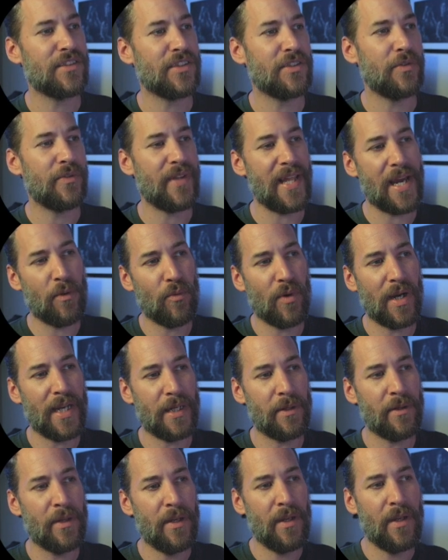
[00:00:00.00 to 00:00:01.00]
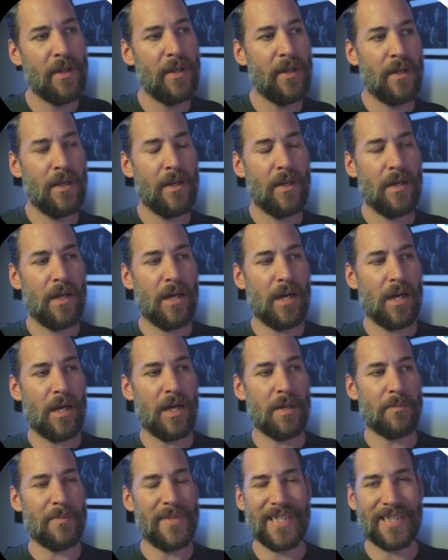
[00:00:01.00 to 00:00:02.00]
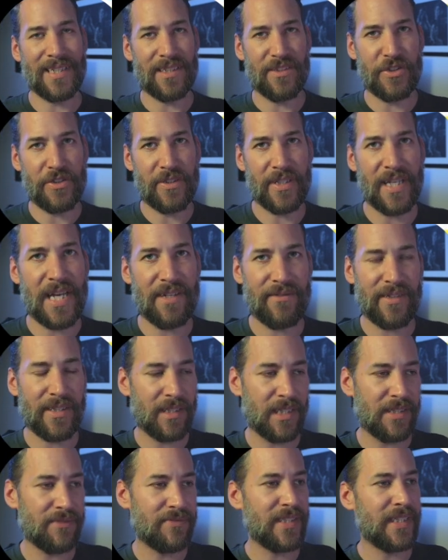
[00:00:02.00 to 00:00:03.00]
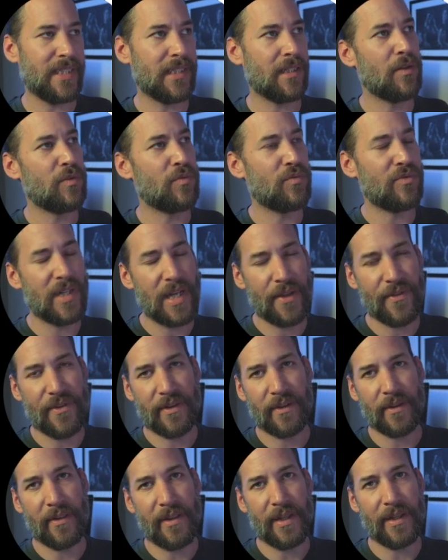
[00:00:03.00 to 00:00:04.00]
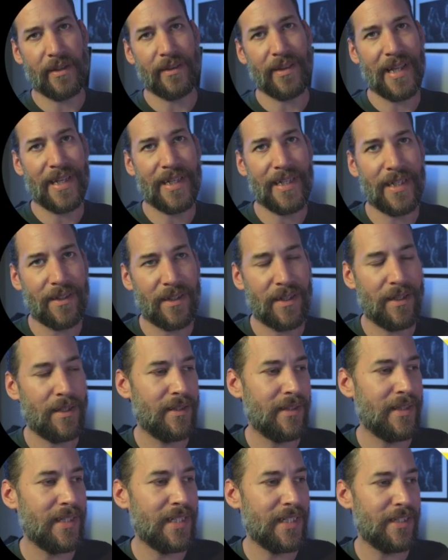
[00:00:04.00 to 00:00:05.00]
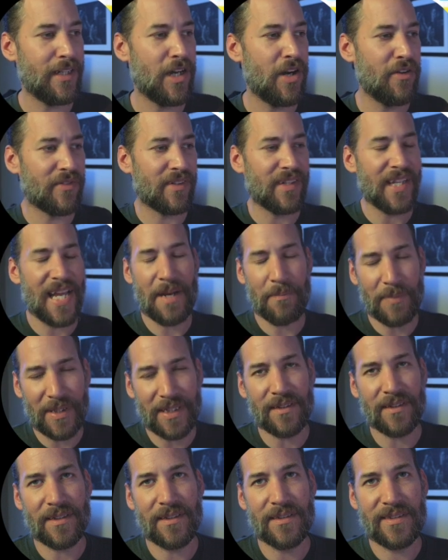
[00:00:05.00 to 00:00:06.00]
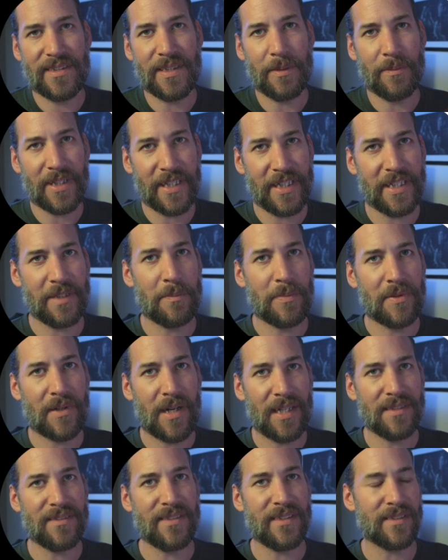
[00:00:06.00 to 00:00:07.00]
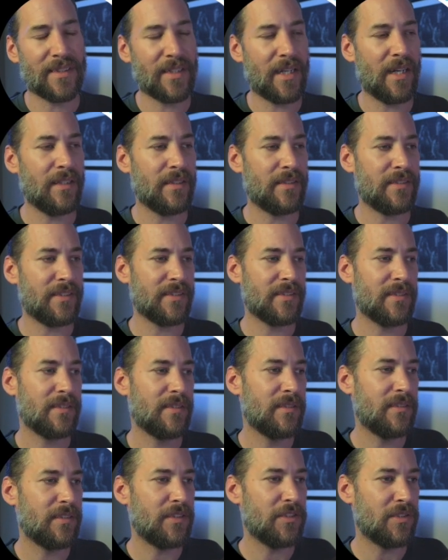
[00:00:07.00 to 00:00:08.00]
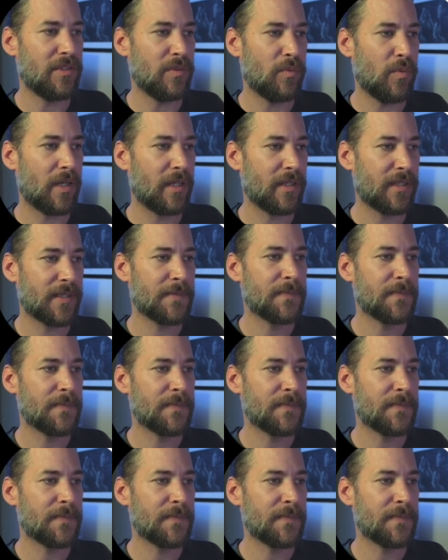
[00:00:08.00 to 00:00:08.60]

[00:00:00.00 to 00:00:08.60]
that way it can do the heavy lifting rather than letting the overlapping simulated process colors do the work.